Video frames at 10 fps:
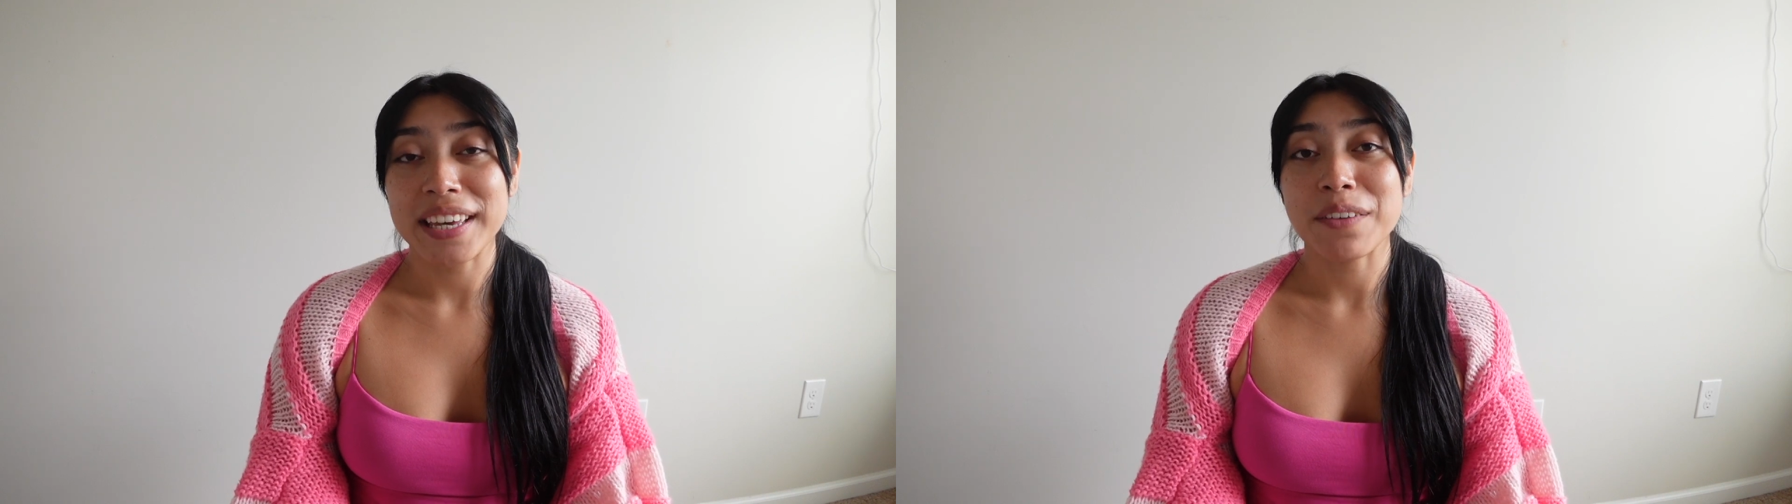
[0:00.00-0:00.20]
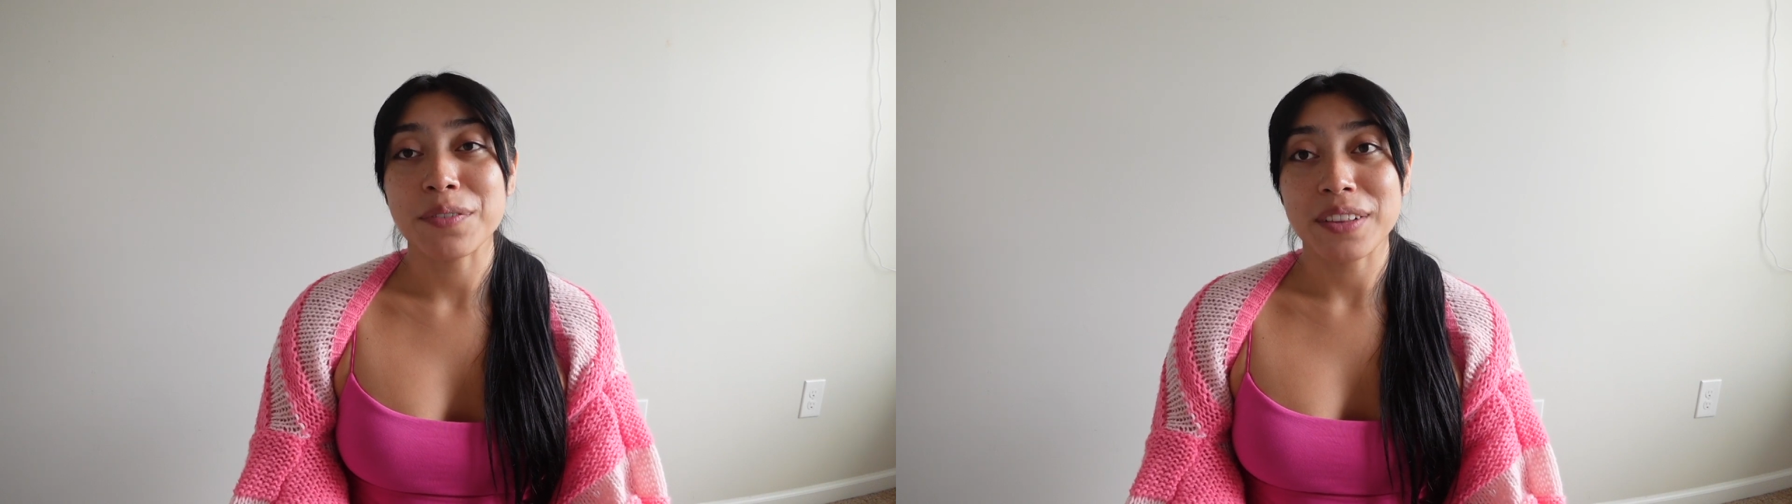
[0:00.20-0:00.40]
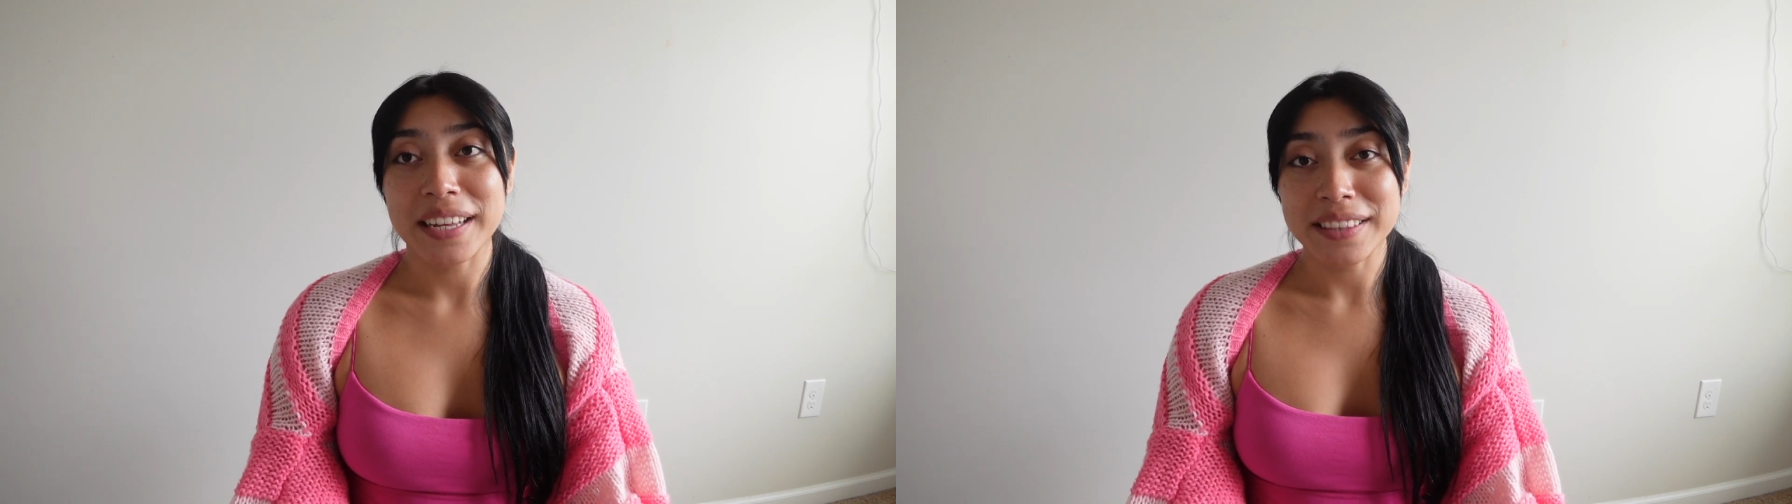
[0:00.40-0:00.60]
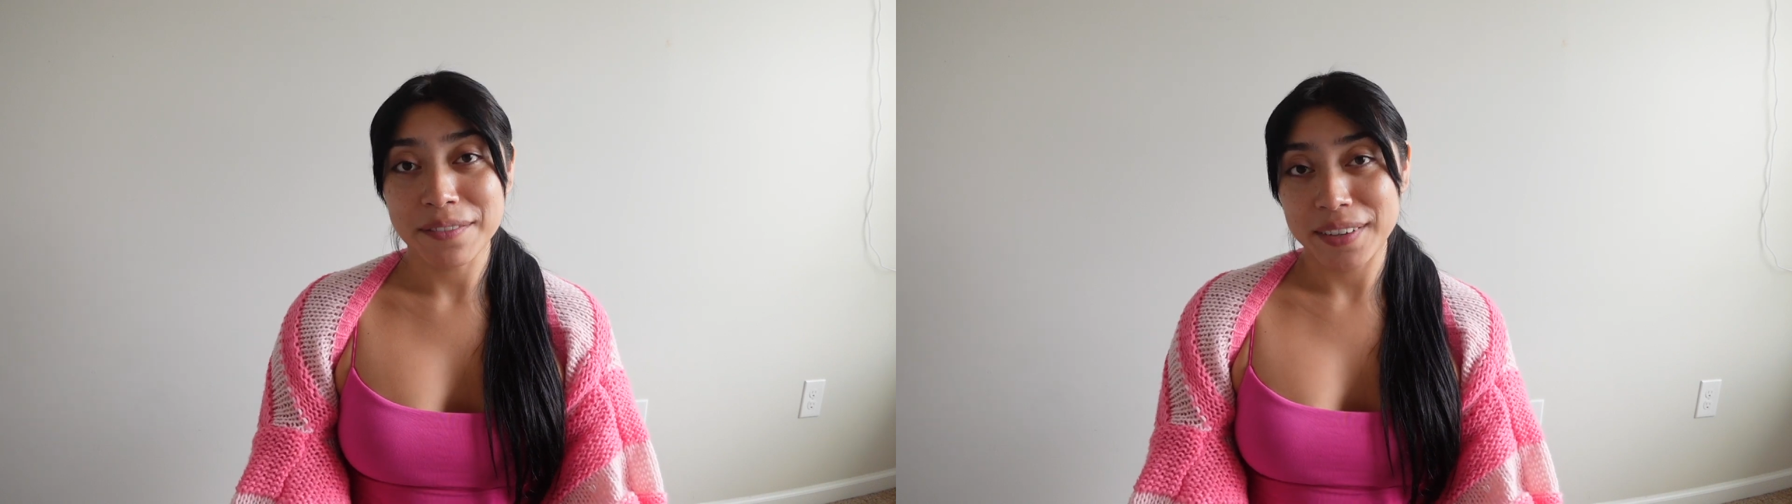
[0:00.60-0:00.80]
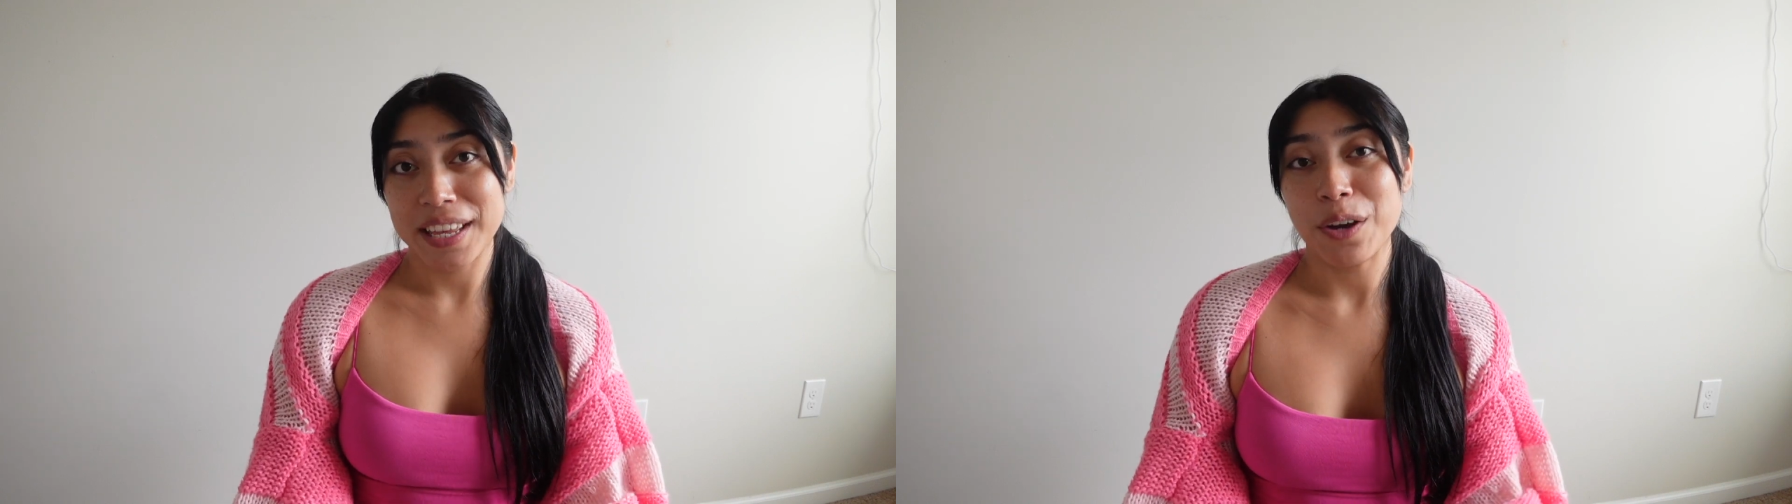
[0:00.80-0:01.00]
If you liked the
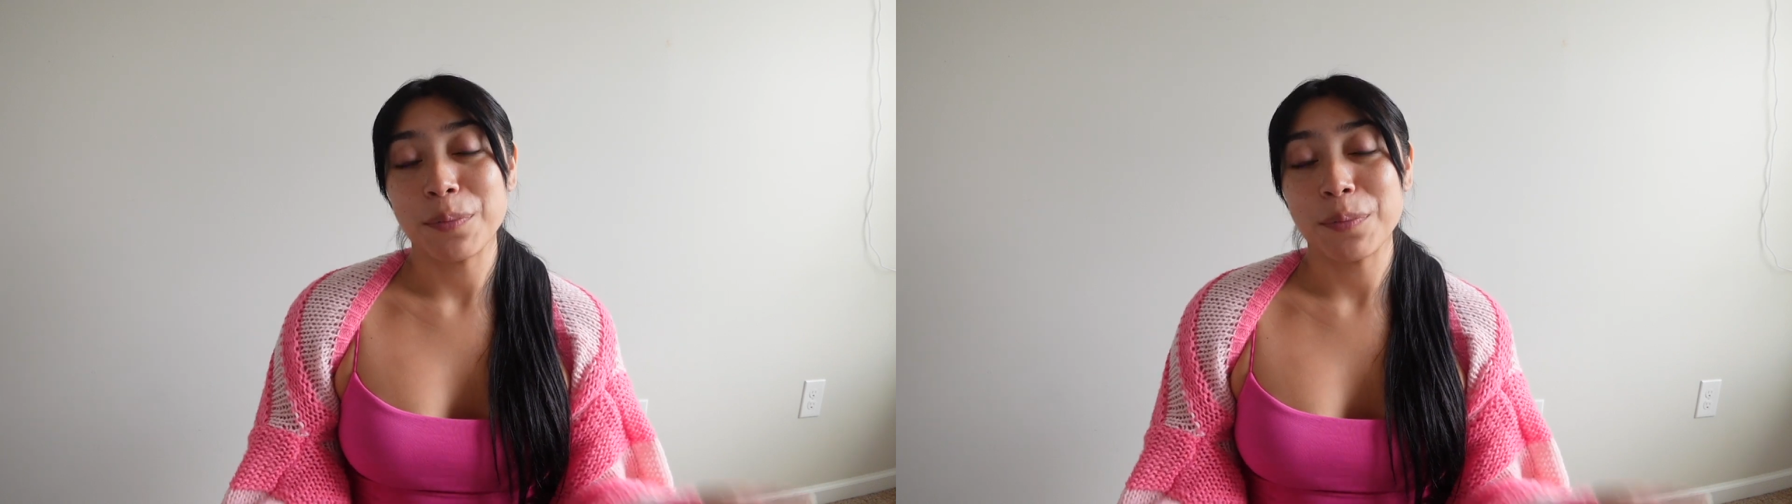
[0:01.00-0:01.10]
video,